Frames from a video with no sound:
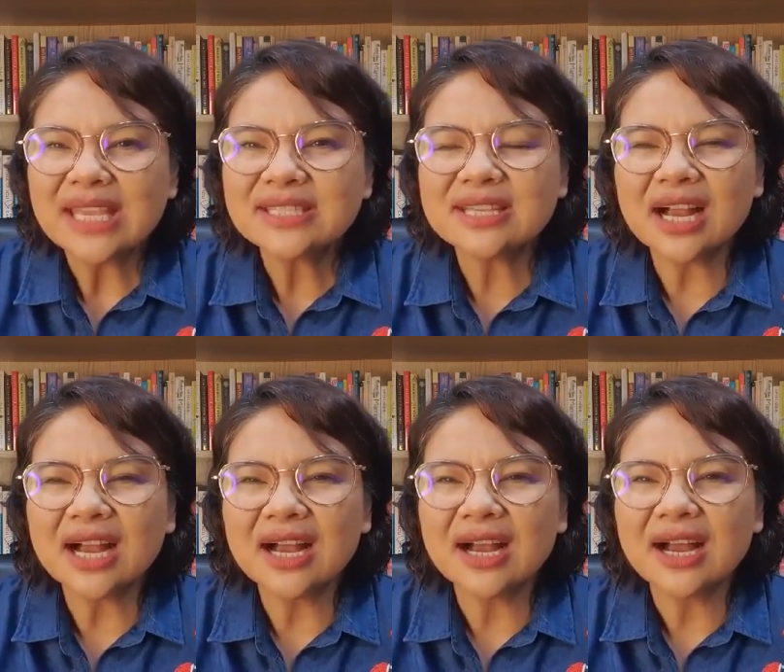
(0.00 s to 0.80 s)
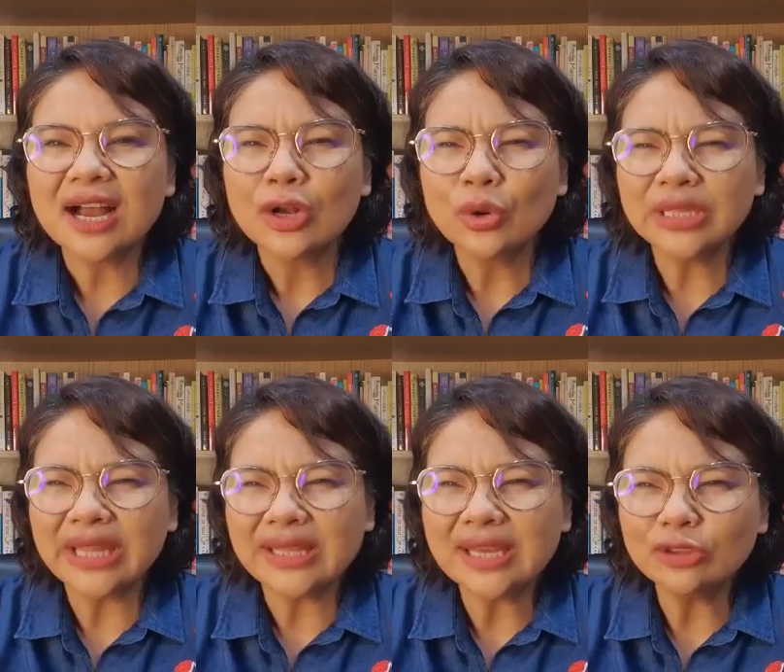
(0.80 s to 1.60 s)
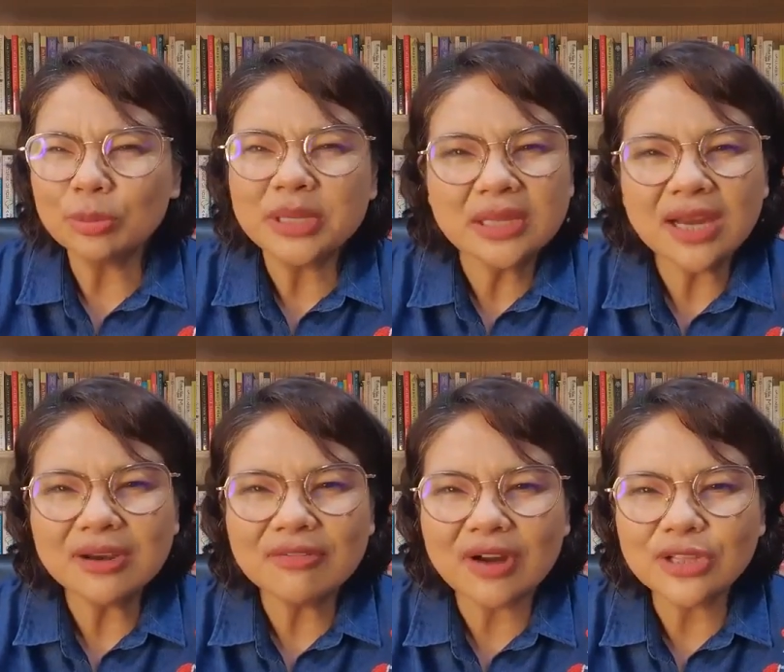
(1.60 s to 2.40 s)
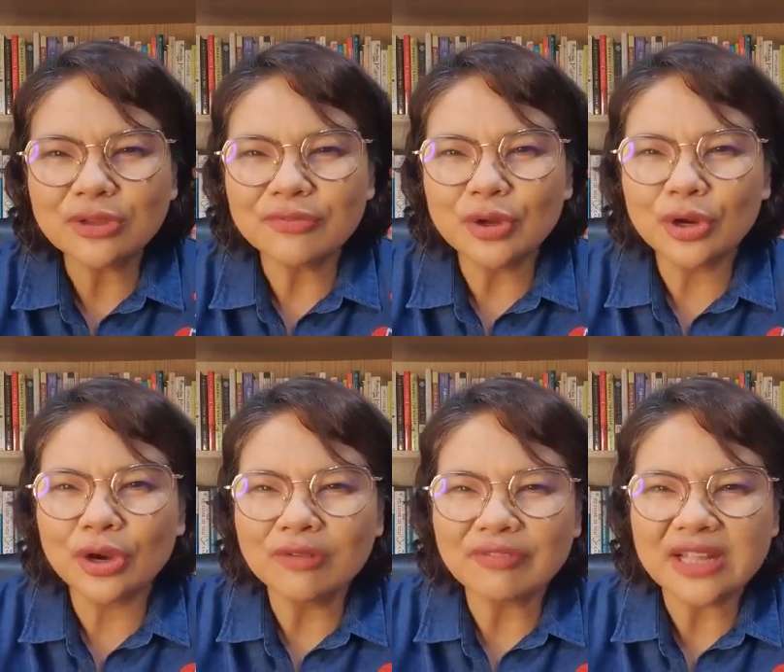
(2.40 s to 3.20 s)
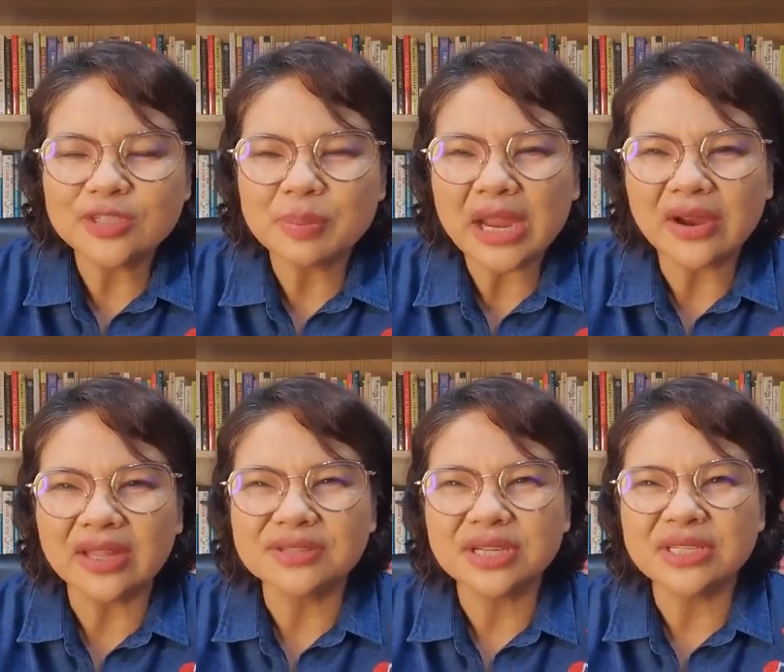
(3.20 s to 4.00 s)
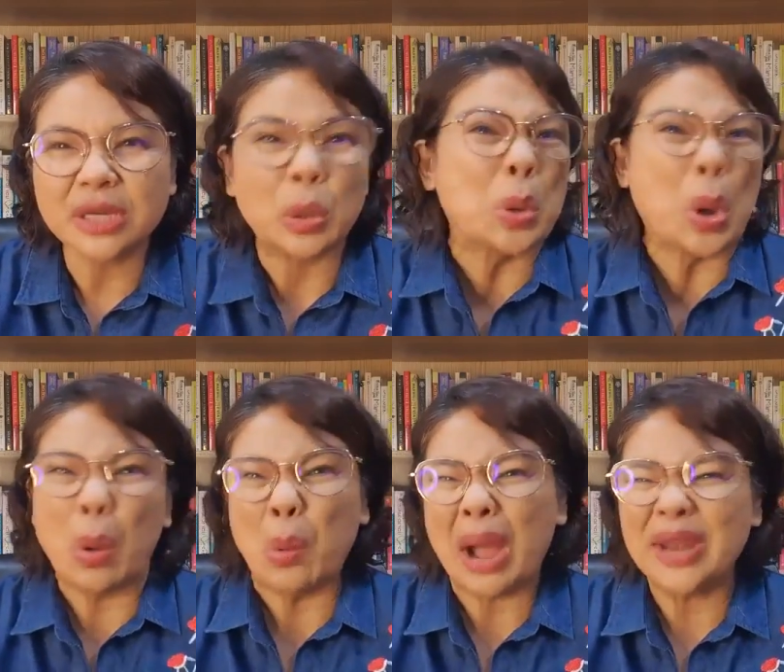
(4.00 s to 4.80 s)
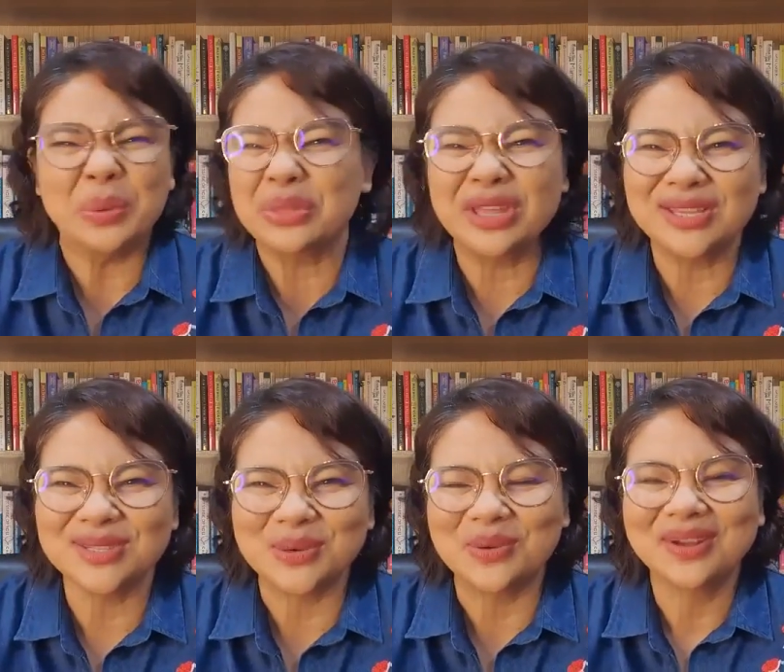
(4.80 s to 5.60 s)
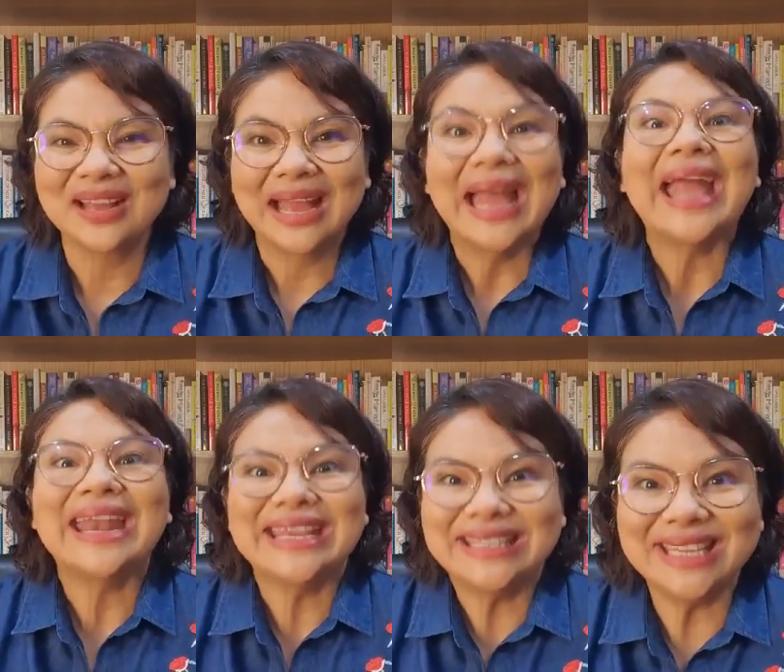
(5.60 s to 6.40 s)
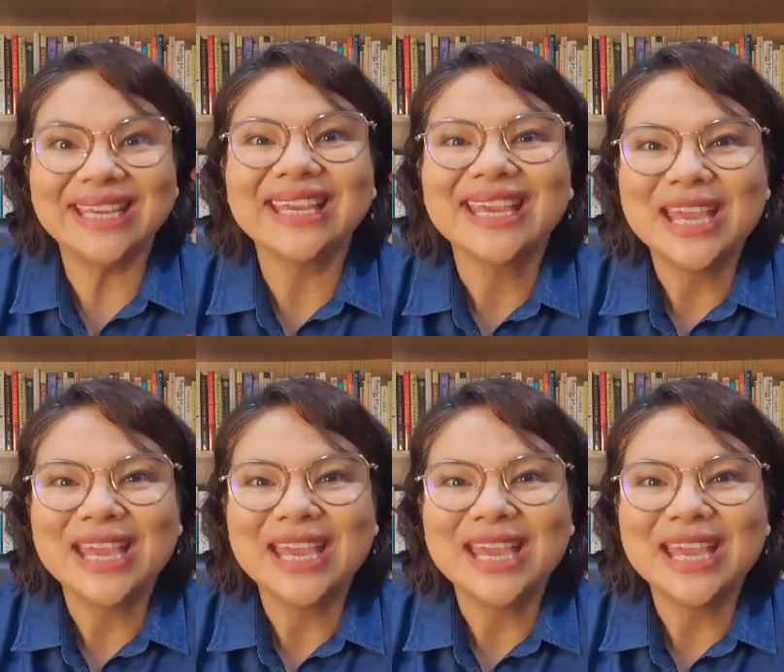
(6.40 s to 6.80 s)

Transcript: is a good idea to be done in front of your girlfriend's parents? I said, no, I don't think so. And I think